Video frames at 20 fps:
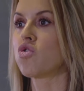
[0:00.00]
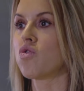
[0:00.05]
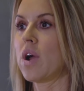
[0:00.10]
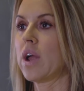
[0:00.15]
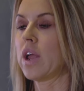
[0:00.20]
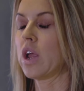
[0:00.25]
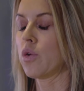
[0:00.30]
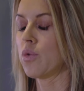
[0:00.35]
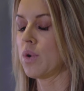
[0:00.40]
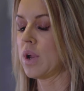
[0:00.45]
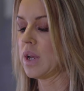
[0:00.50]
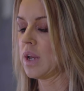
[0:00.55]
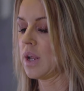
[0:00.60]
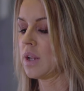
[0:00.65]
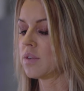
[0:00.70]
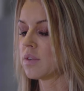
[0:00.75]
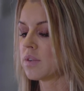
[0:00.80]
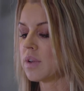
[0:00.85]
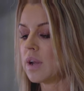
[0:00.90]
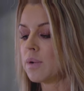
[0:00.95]
dry
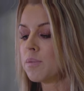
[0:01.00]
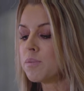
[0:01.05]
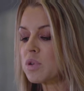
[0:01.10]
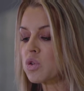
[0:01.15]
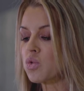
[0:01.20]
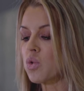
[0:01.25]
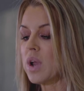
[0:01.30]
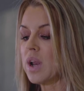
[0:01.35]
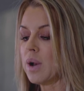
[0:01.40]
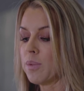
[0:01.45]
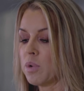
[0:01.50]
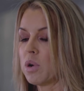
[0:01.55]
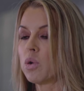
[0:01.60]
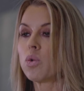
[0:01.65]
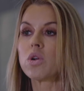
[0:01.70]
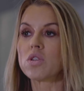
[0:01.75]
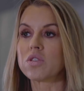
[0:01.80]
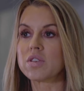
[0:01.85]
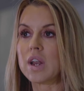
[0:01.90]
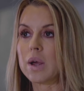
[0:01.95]
ingredients, and in between I'm going to
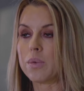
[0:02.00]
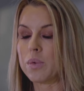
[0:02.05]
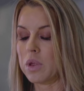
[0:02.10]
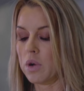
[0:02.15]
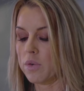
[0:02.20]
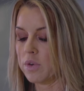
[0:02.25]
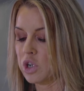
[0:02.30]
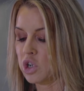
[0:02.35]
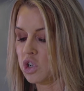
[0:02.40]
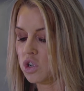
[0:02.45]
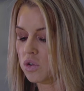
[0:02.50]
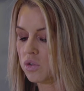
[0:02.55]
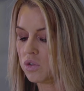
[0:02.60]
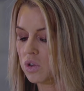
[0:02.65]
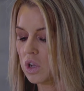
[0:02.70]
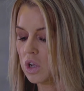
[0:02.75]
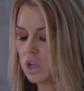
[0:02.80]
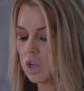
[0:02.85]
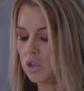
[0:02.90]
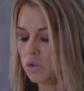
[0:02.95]
alternate with the orange juice. So
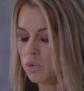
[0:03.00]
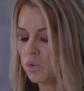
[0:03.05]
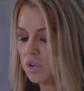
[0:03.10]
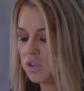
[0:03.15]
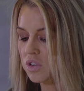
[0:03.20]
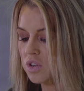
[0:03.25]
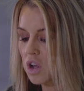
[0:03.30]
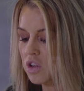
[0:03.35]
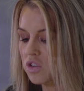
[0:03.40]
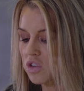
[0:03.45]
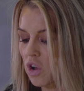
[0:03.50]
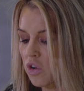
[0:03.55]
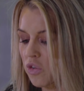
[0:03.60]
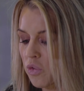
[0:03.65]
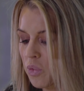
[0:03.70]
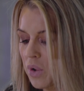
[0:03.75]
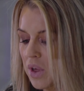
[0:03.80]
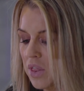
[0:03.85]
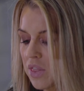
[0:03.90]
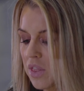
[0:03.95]
I'm going to start
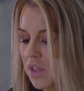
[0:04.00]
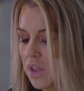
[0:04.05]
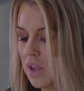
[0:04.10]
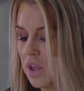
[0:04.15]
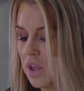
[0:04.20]
off with